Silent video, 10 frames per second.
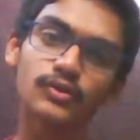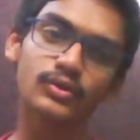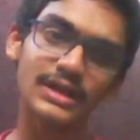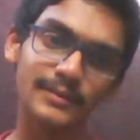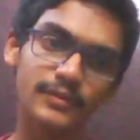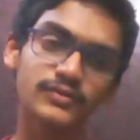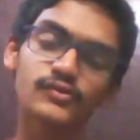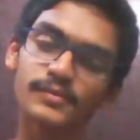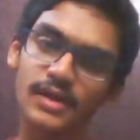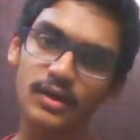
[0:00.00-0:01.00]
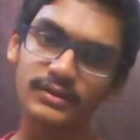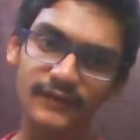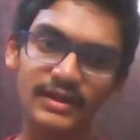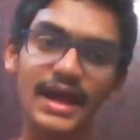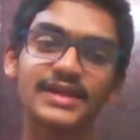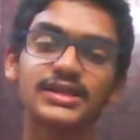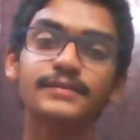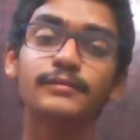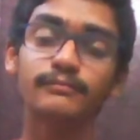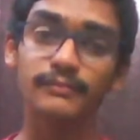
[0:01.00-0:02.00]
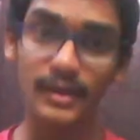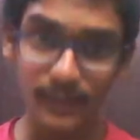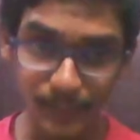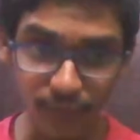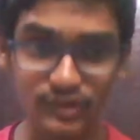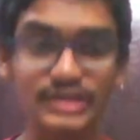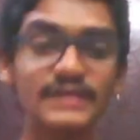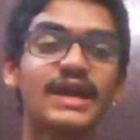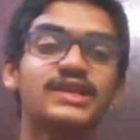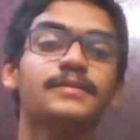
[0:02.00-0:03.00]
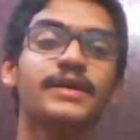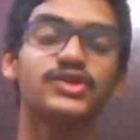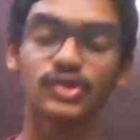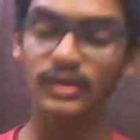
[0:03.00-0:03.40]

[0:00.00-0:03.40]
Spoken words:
totally, so now they were actually provisions were actually made sure